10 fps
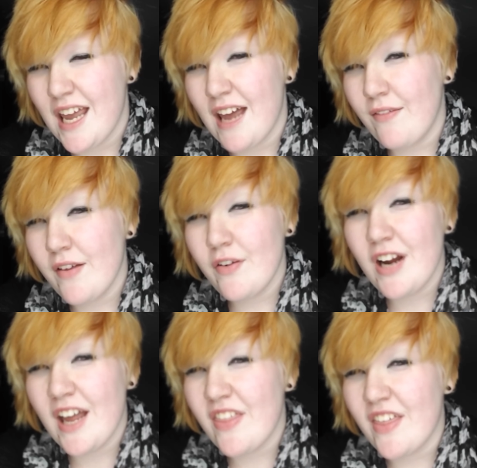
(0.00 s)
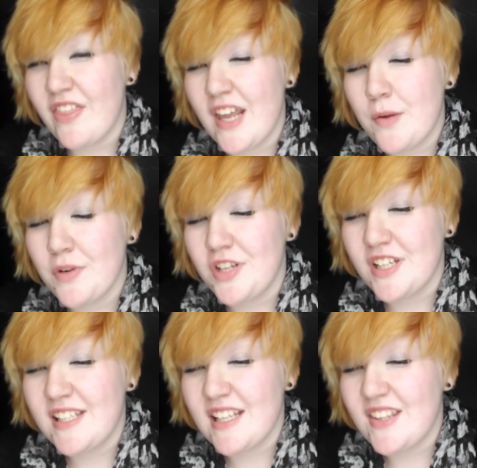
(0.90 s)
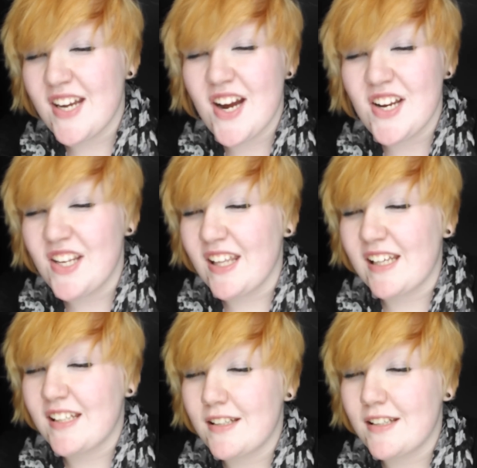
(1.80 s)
Have you ever had that thing where you just sit there and you like